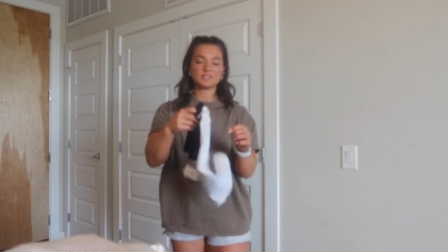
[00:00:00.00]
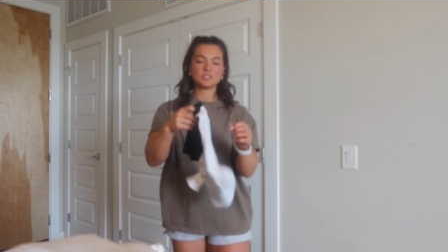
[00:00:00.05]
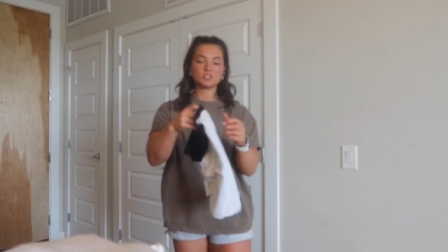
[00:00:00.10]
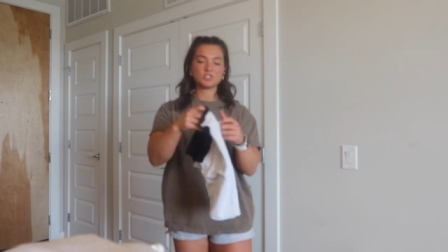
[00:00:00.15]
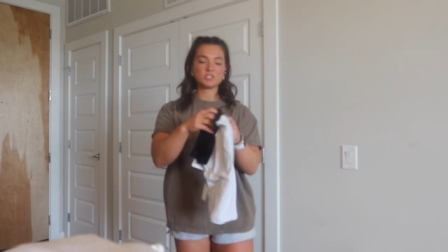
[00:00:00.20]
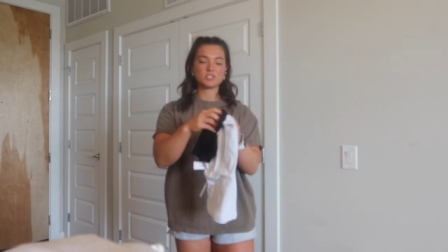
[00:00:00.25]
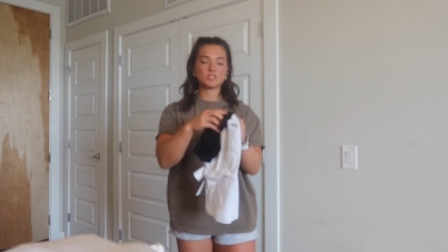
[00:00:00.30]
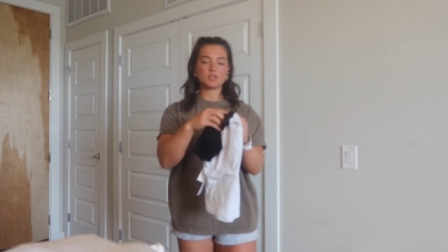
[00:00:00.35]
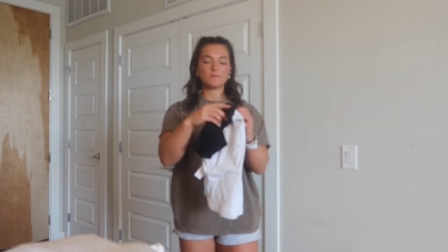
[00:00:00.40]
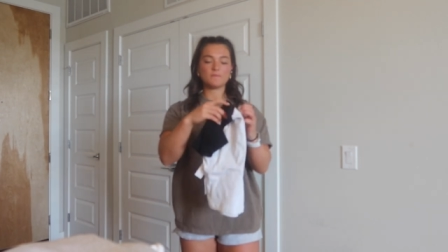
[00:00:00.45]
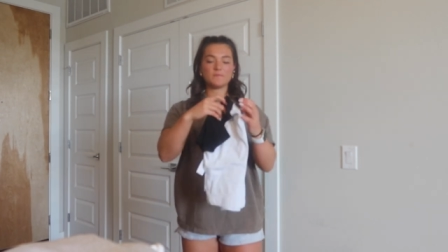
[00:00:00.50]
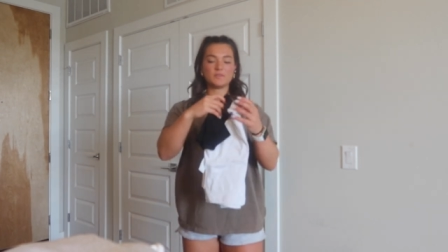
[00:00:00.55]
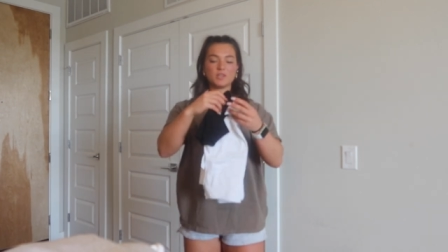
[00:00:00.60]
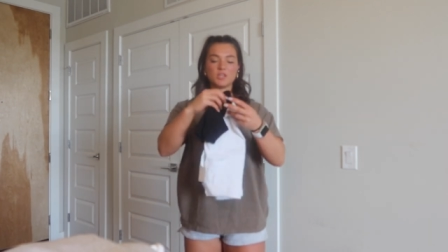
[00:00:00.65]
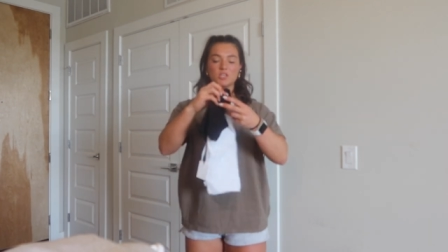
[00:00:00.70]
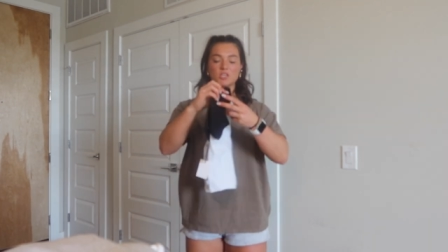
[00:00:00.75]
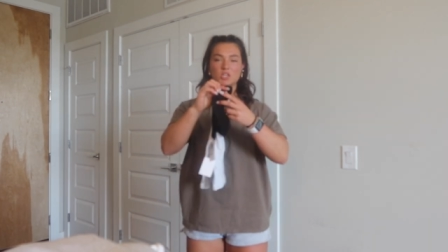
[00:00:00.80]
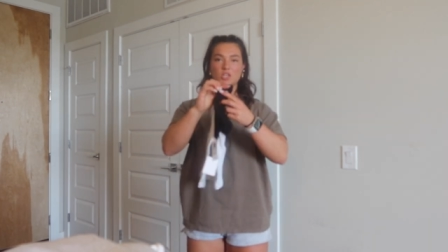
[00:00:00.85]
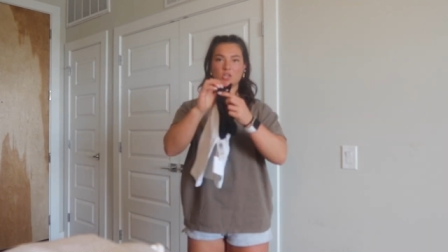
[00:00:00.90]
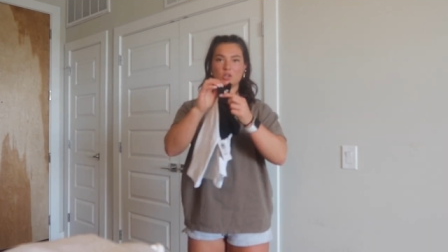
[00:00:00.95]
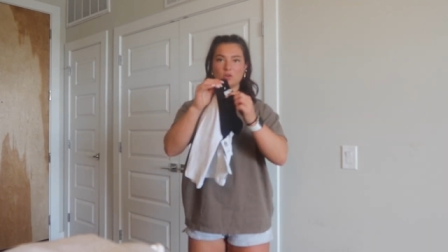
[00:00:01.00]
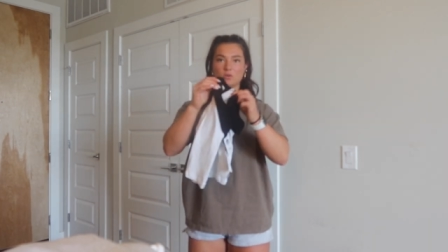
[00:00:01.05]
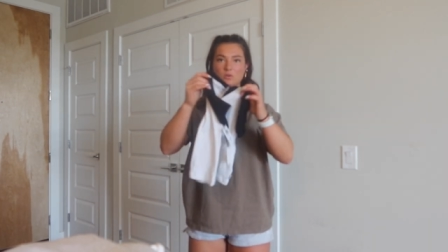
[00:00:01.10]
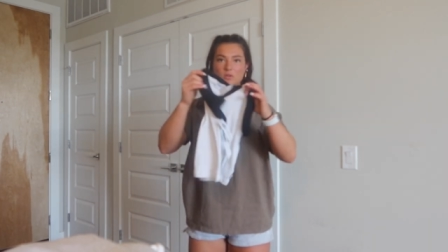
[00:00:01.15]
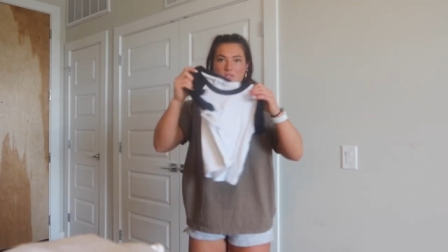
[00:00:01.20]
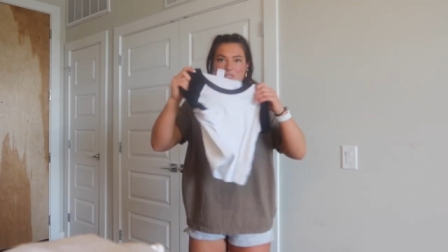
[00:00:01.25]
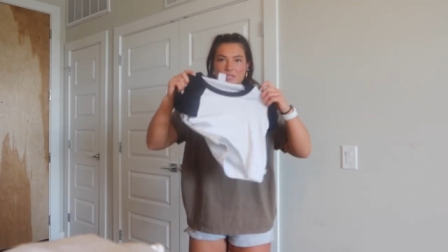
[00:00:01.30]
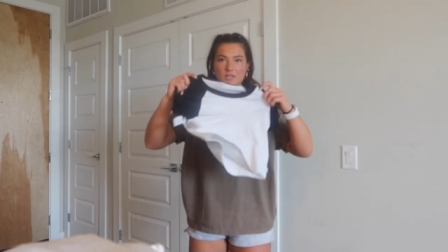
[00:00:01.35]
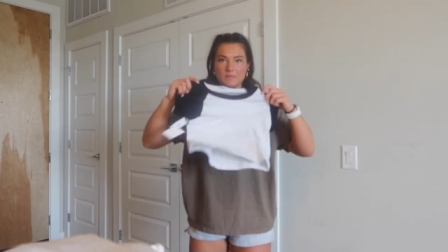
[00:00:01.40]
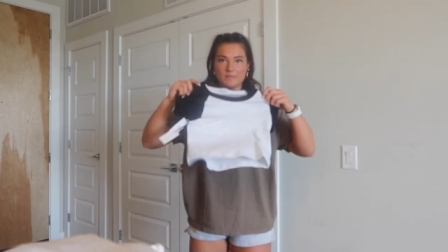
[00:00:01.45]
it's just comfy and cute.
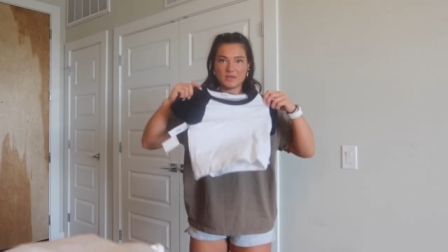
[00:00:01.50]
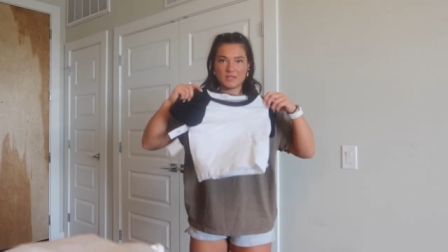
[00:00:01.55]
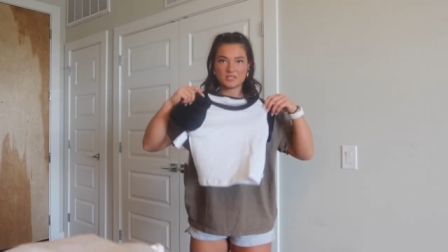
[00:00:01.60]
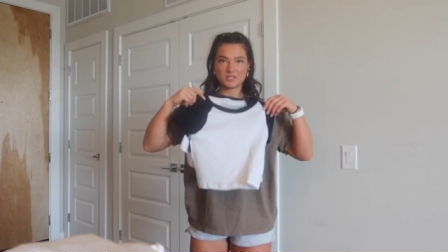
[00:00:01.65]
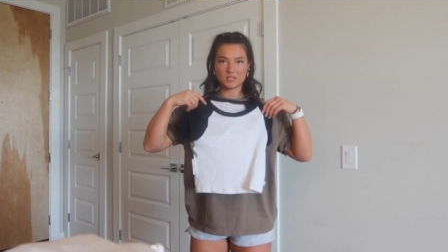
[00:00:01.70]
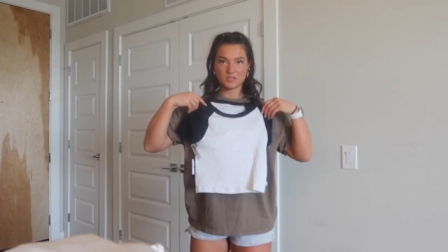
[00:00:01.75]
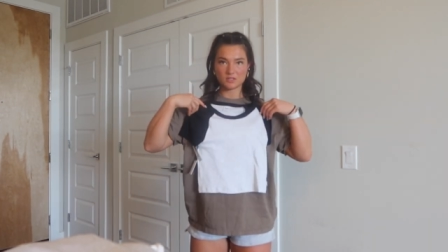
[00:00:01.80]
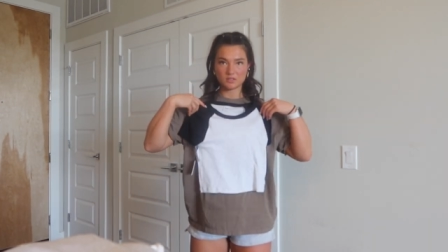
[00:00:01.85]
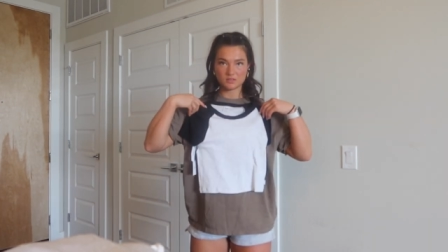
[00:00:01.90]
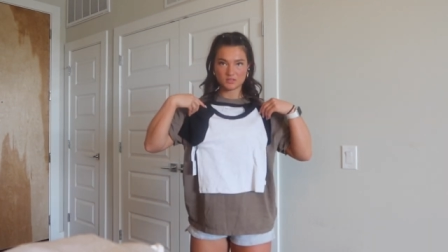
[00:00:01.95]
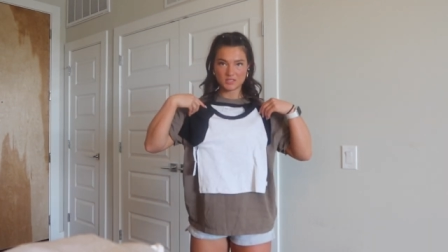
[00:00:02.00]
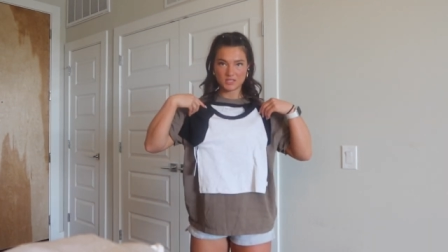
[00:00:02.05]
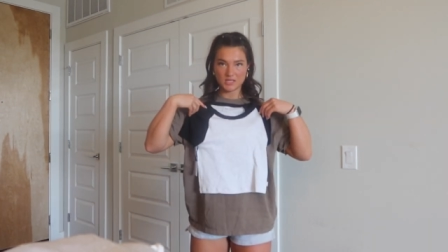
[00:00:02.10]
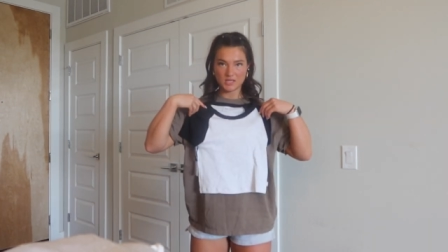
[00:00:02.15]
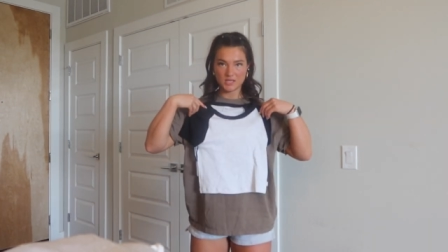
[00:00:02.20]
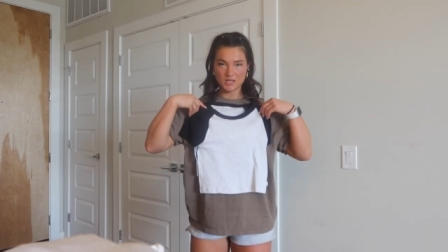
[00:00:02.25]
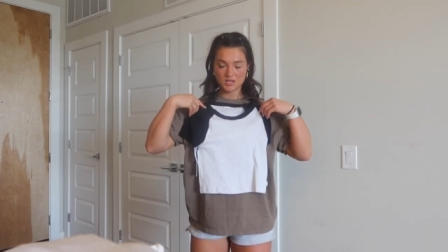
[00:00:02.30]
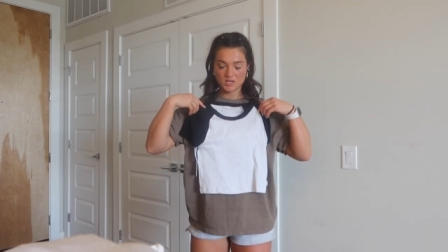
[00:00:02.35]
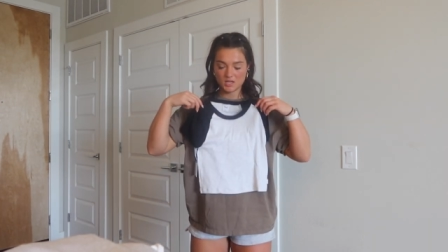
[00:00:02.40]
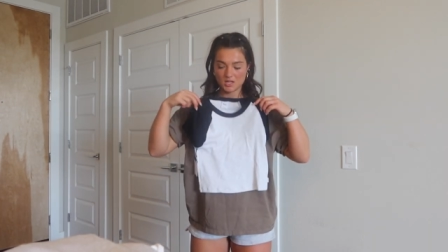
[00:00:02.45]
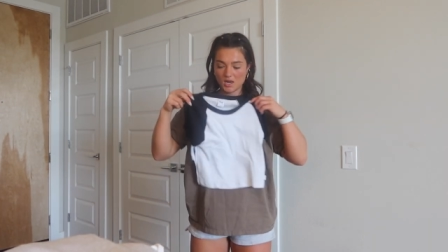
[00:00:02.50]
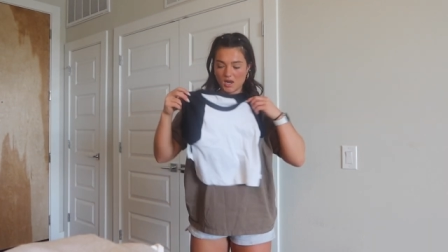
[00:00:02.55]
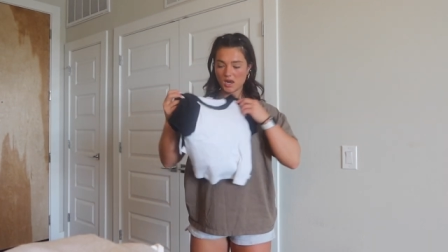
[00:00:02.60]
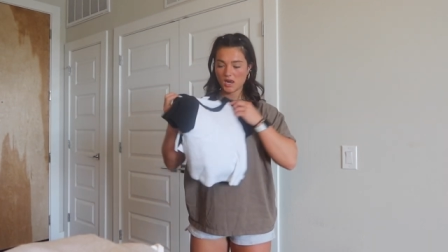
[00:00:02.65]
It's like a basic little tee.